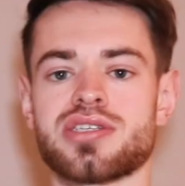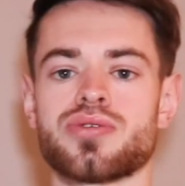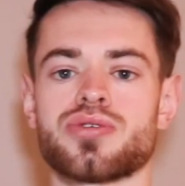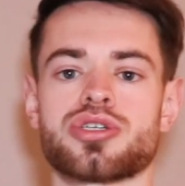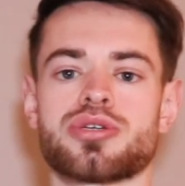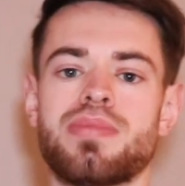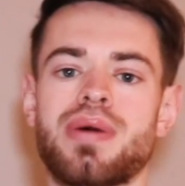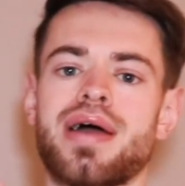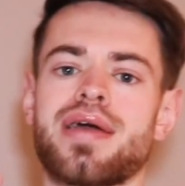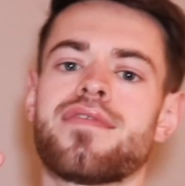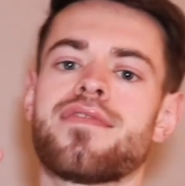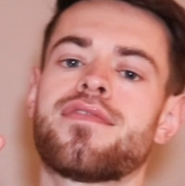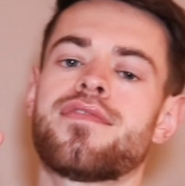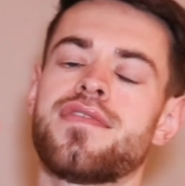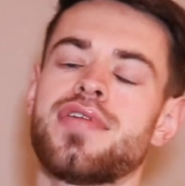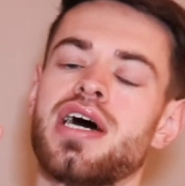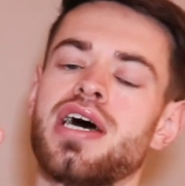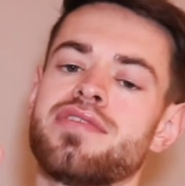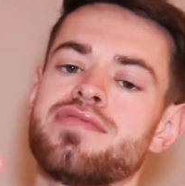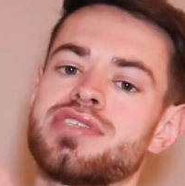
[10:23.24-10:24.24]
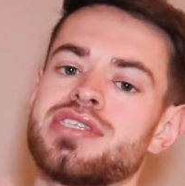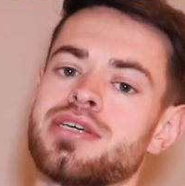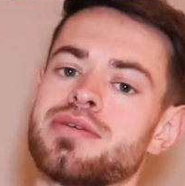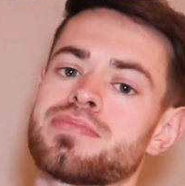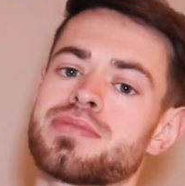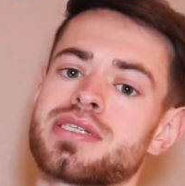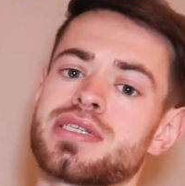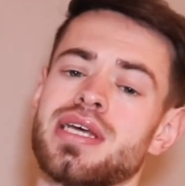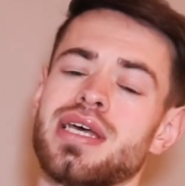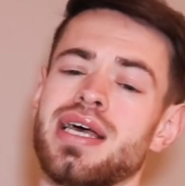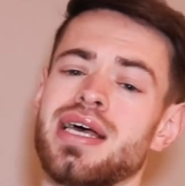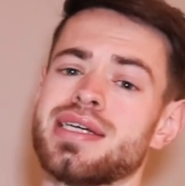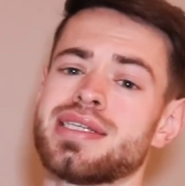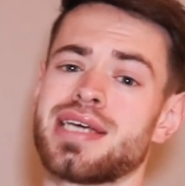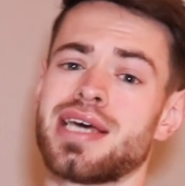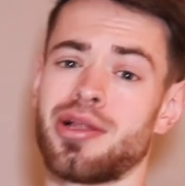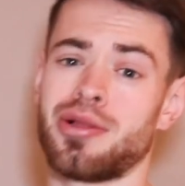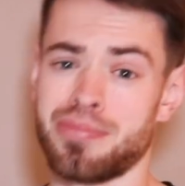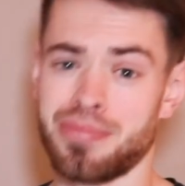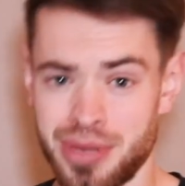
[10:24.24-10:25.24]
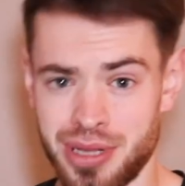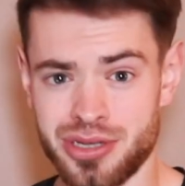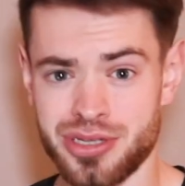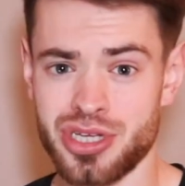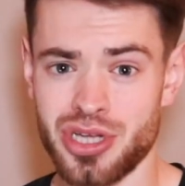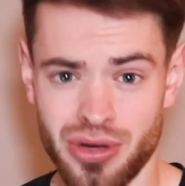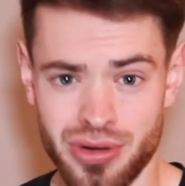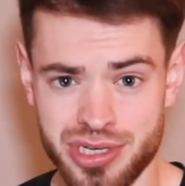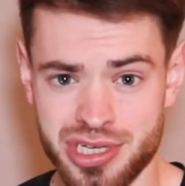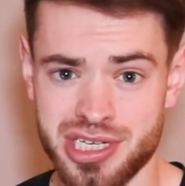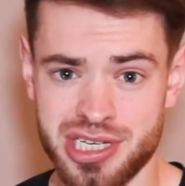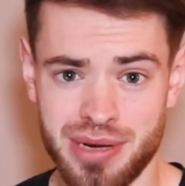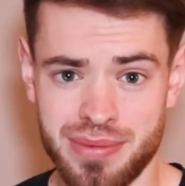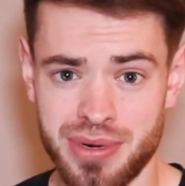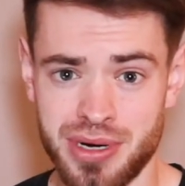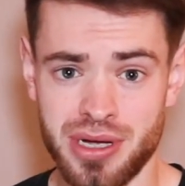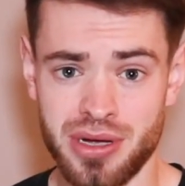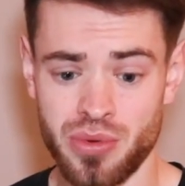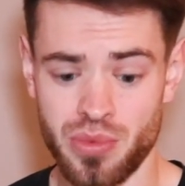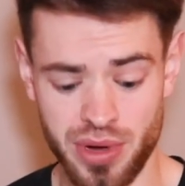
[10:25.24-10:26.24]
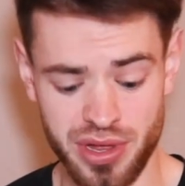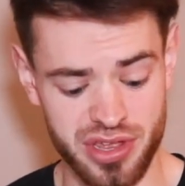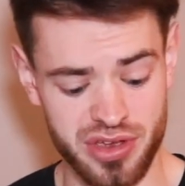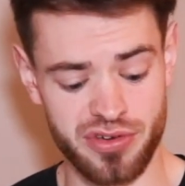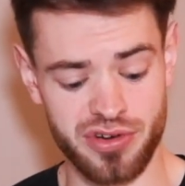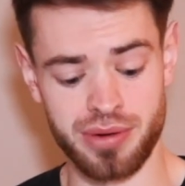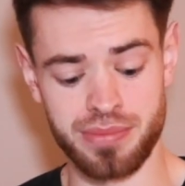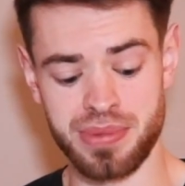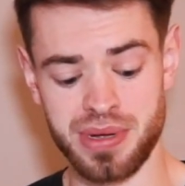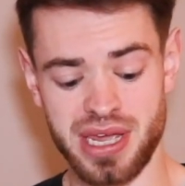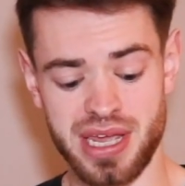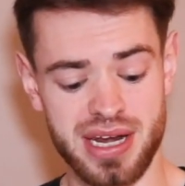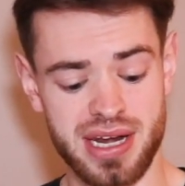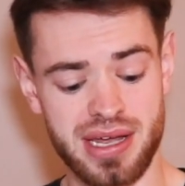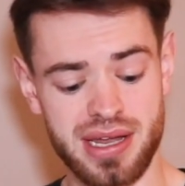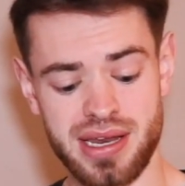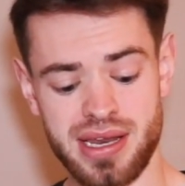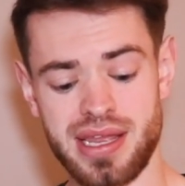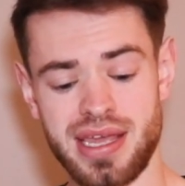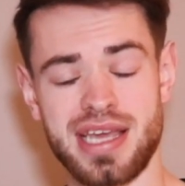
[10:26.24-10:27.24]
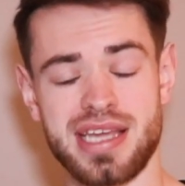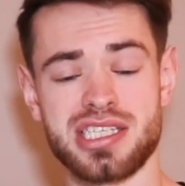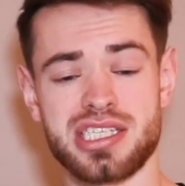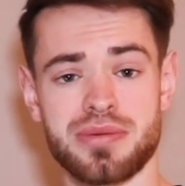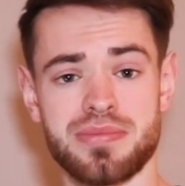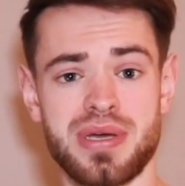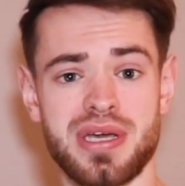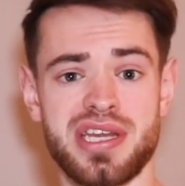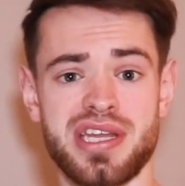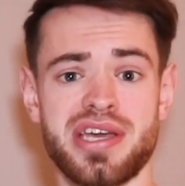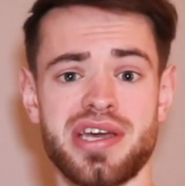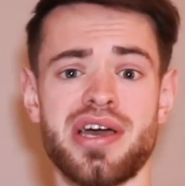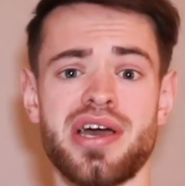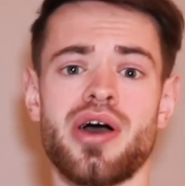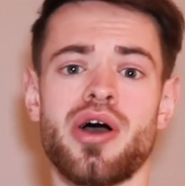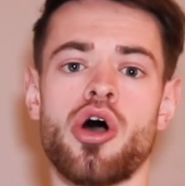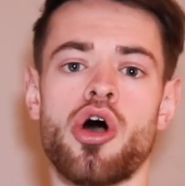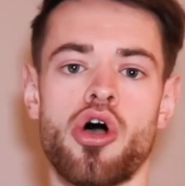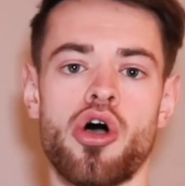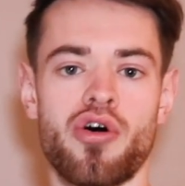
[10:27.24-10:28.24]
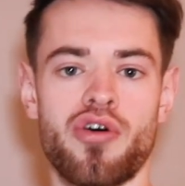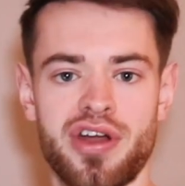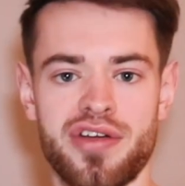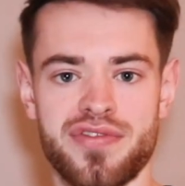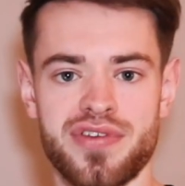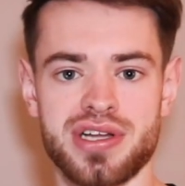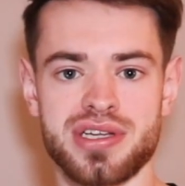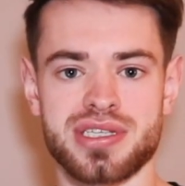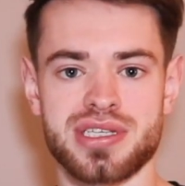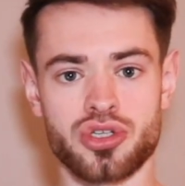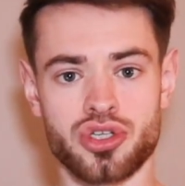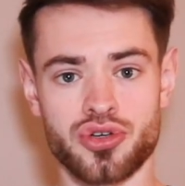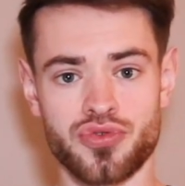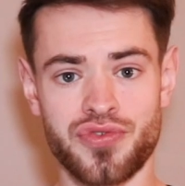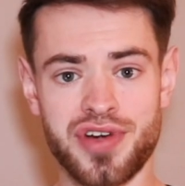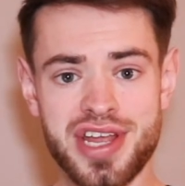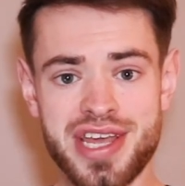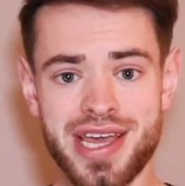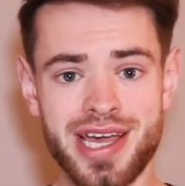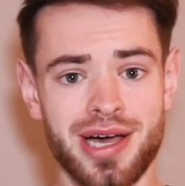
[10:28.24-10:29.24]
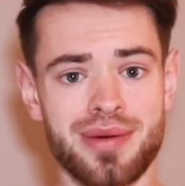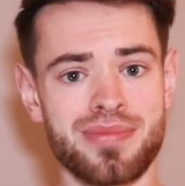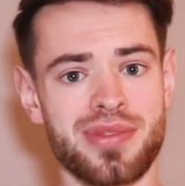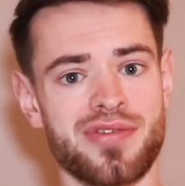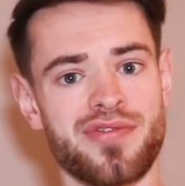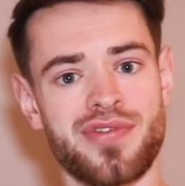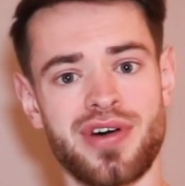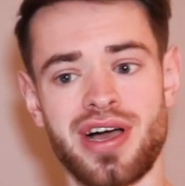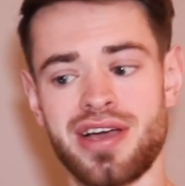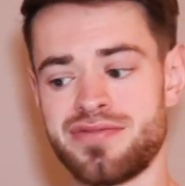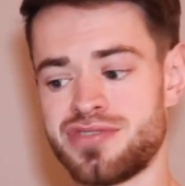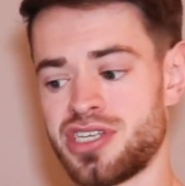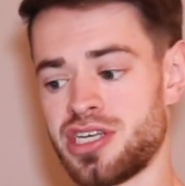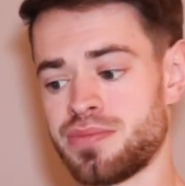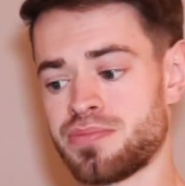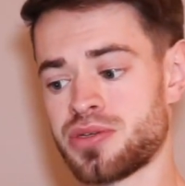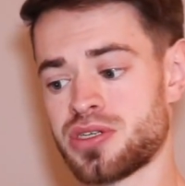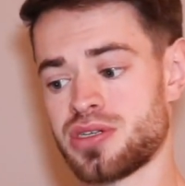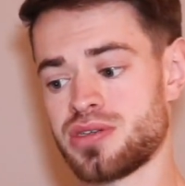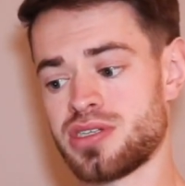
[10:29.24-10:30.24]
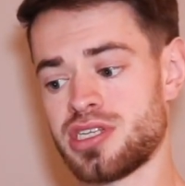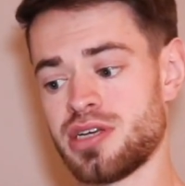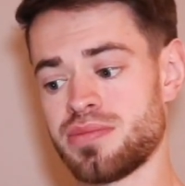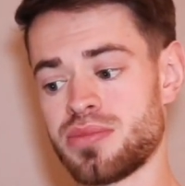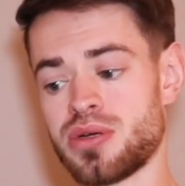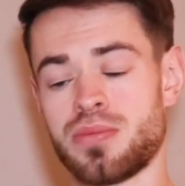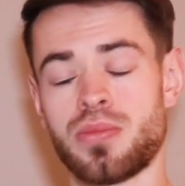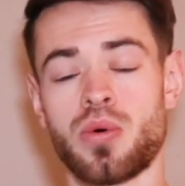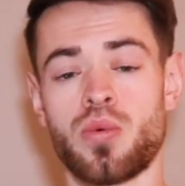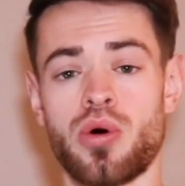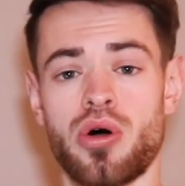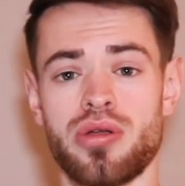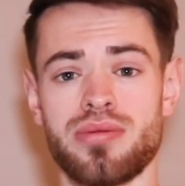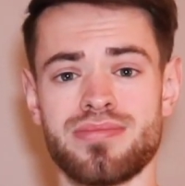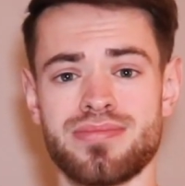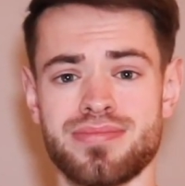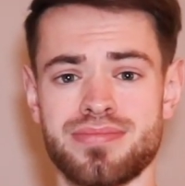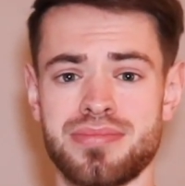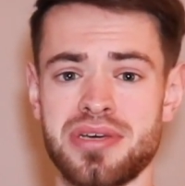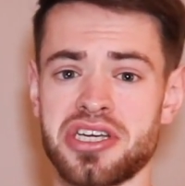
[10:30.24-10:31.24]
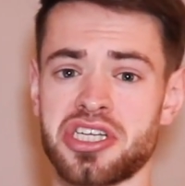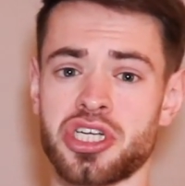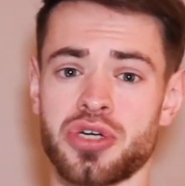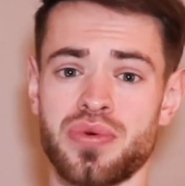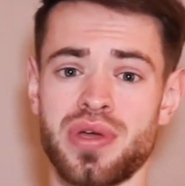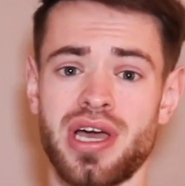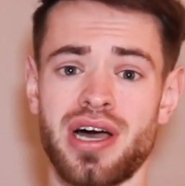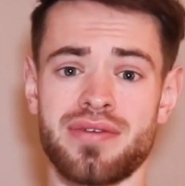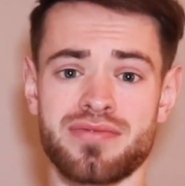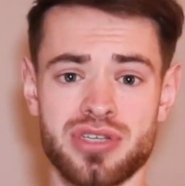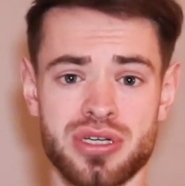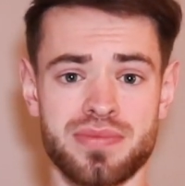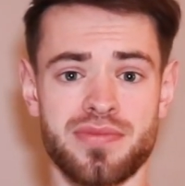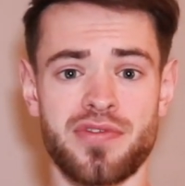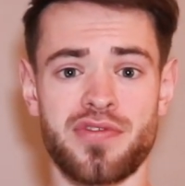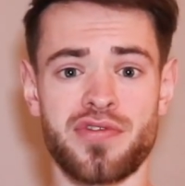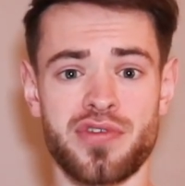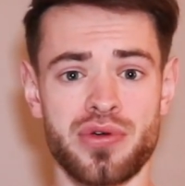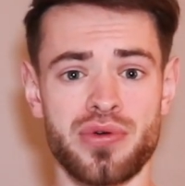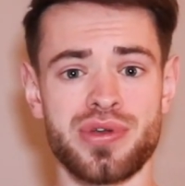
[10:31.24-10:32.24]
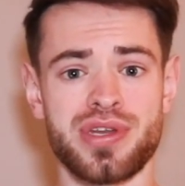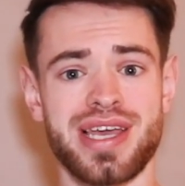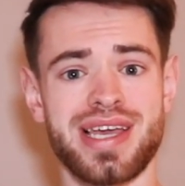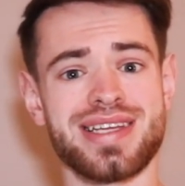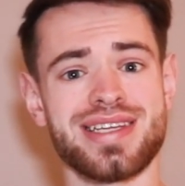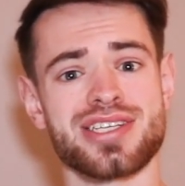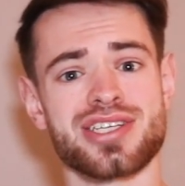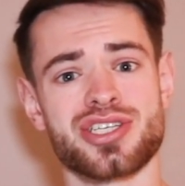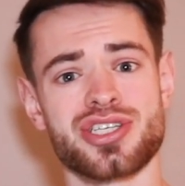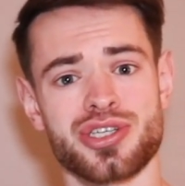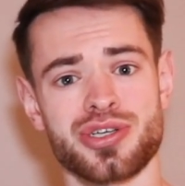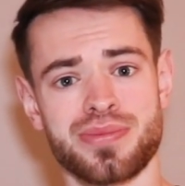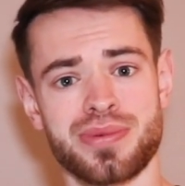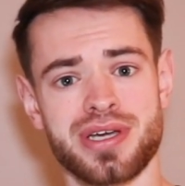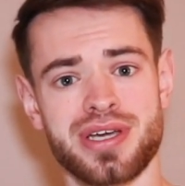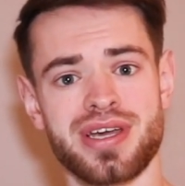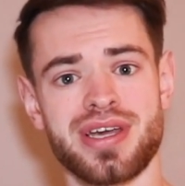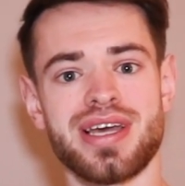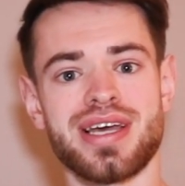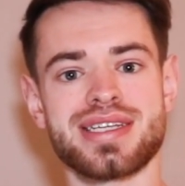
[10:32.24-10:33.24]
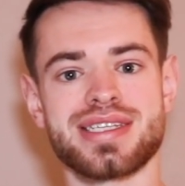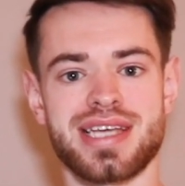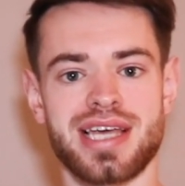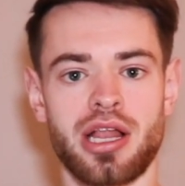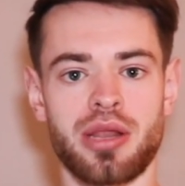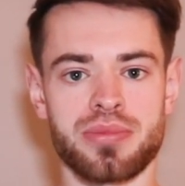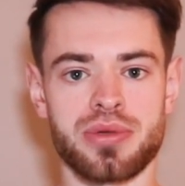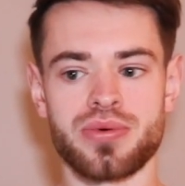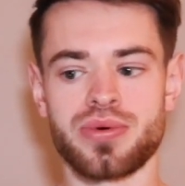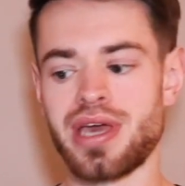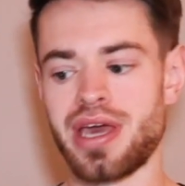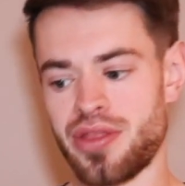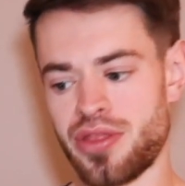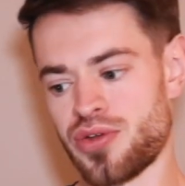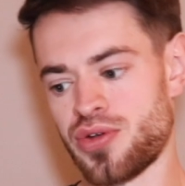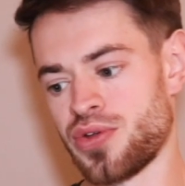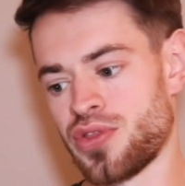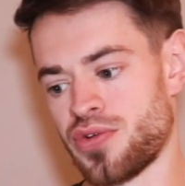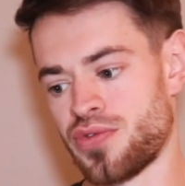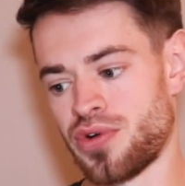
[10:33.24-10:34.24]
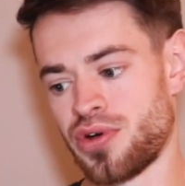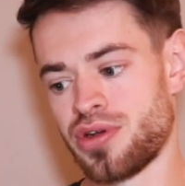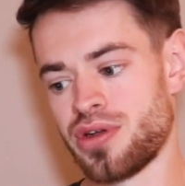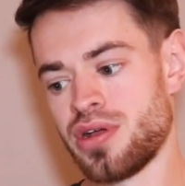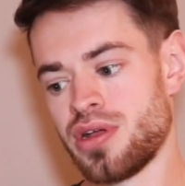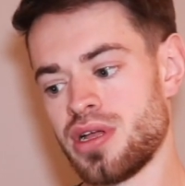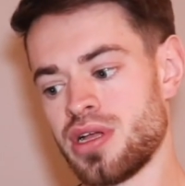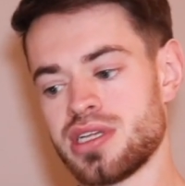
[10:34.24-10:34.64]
So those are my 5 tips to help build your stamina, whether you're a beginner, intermediate or advanced. To recap the 5 tips, tip number 1, make sure you have some food in your stomach to help you get through the run.